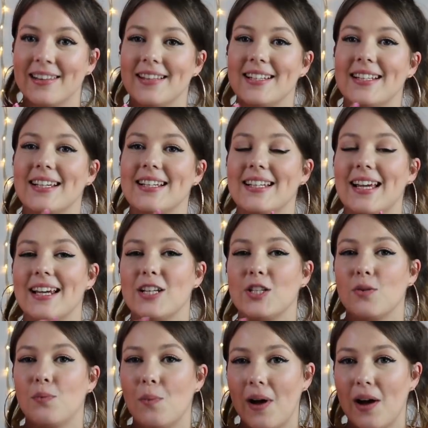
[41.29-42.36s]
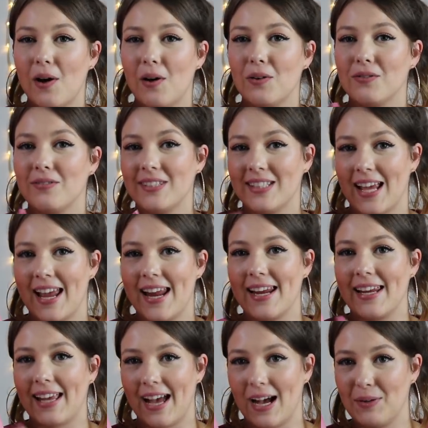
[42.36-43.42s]
This is a
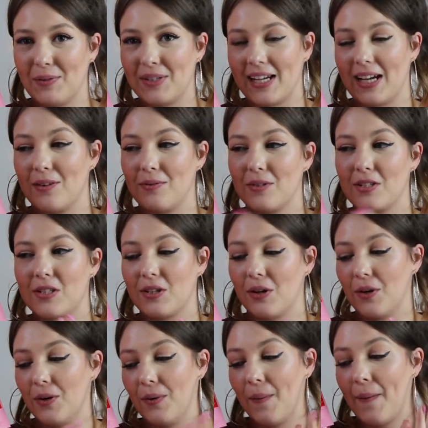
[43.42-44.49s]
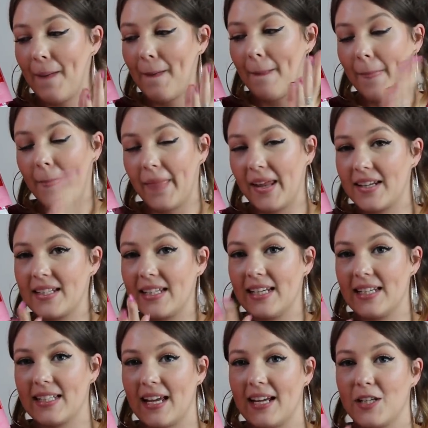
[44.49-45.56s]
12-day countdown. So this
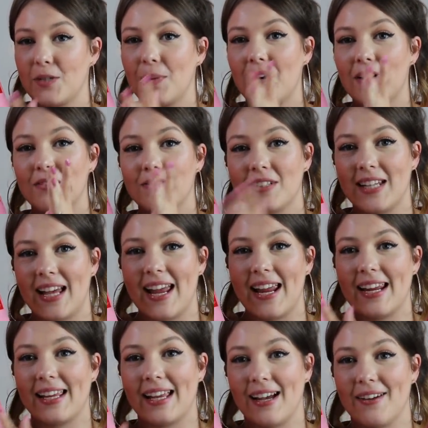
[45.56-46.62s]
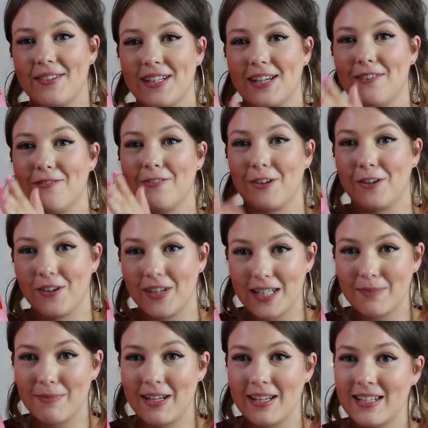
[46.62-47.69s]
is a 12-day countdown for
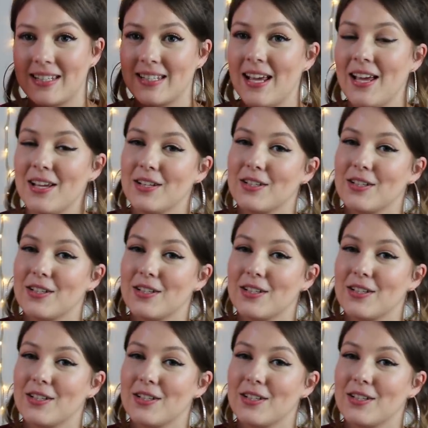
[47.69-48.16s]
Christmas.